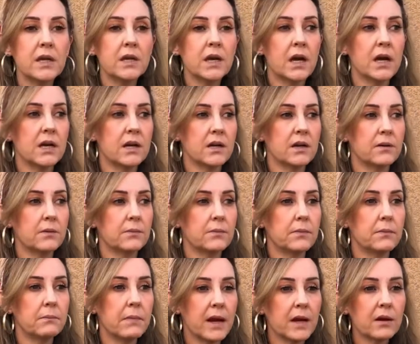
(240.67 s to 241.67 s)
um,
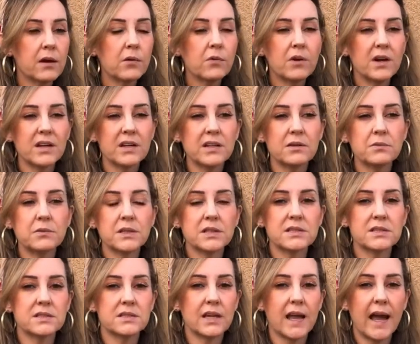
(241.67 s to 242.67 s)
marijuana was
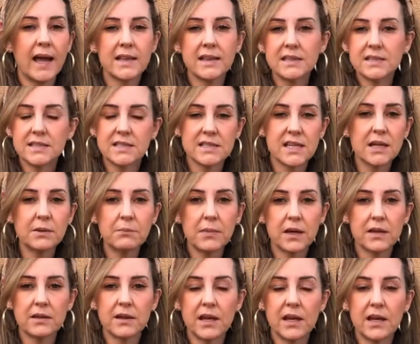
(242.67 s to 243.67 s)
had the stigma
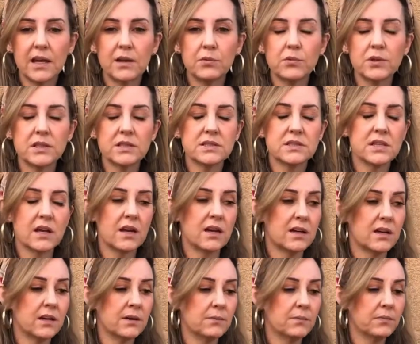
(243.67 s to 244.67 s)
that it was
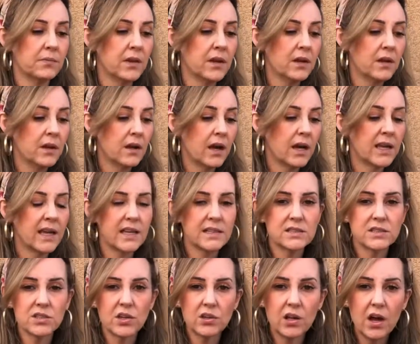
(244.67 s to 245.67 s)
um, against
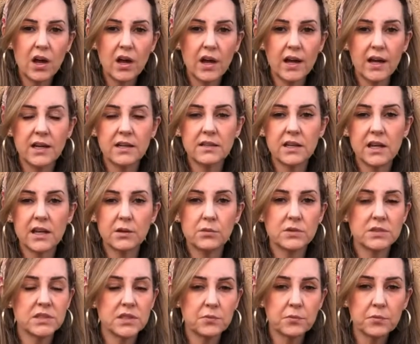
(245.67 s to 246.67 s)
the law and that it
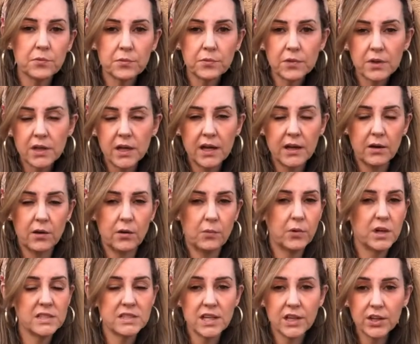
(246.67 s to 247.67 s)
was it
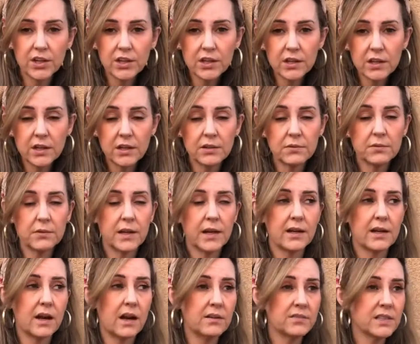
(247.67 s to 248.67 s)
wasn't good. And
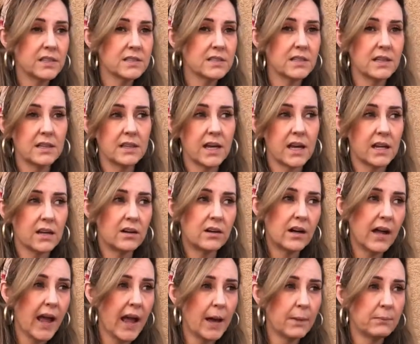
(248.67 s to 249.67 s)
obviously that all
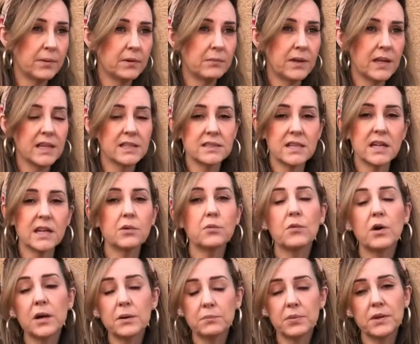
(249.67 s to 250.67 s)
happened because they didn't
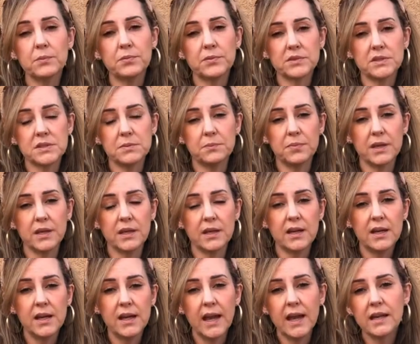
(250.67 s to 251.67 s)
want people to be
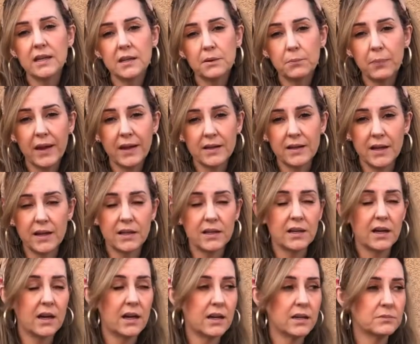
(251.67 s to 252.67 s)
independent.
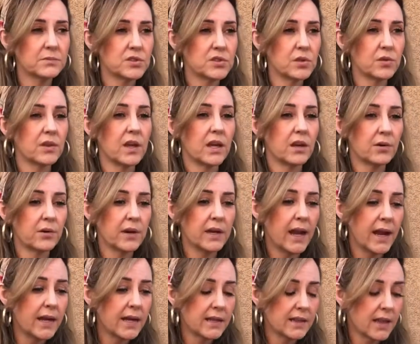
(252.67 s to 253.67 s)
Um, so they
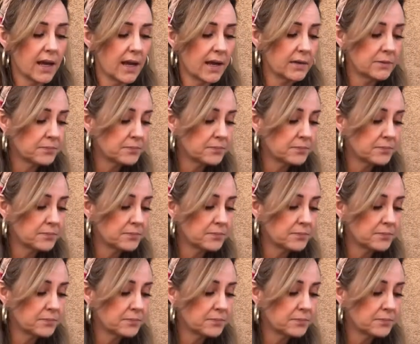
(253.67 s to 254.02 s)
created that.